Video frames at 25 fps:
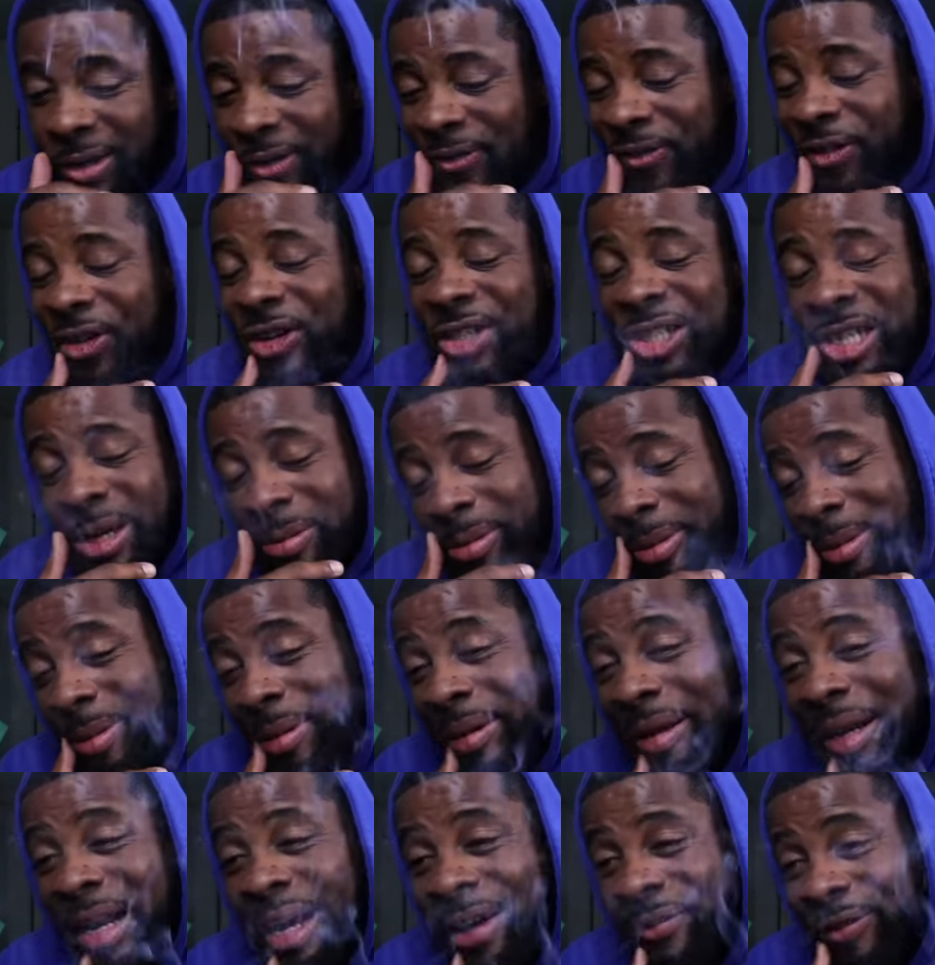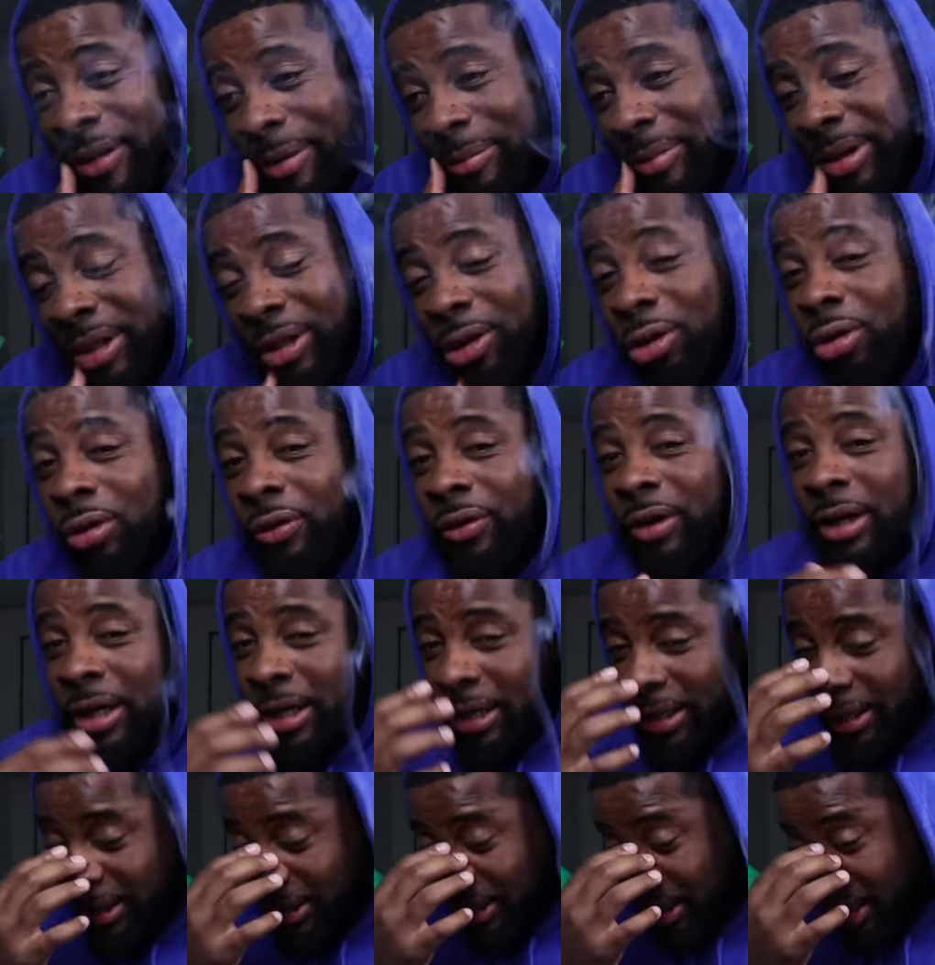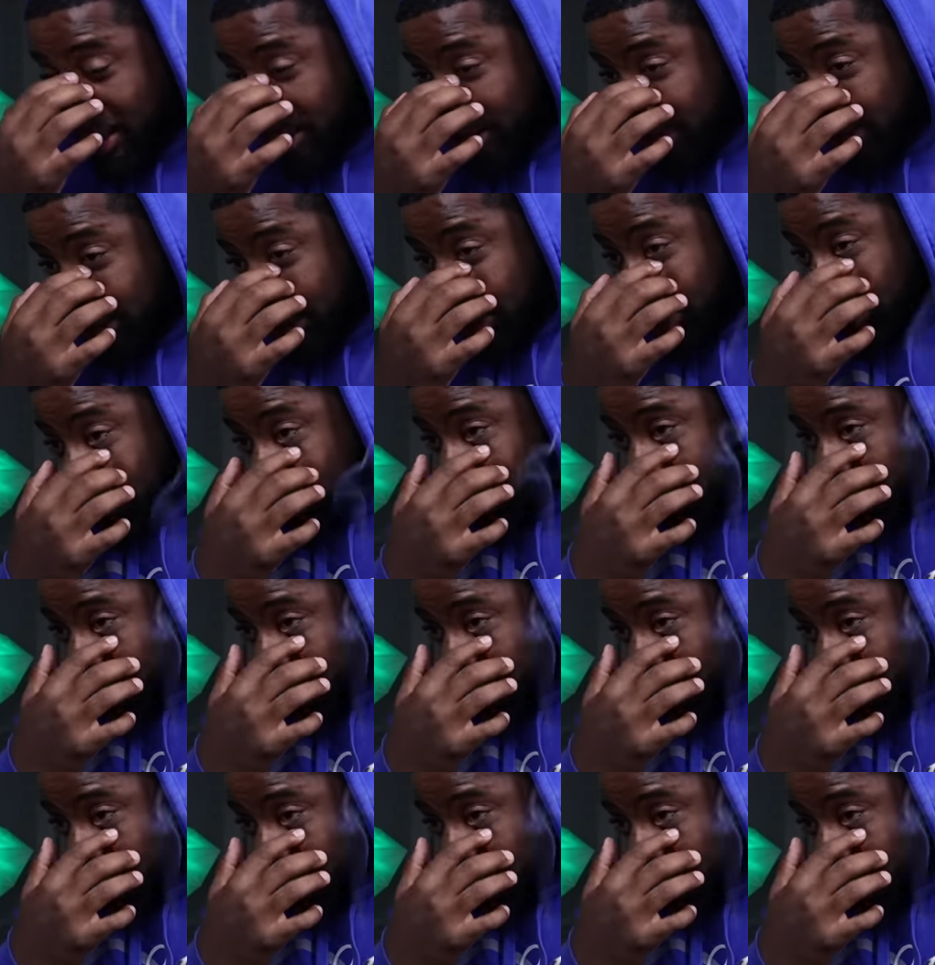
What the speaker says: the first time in my life I made over $100,000.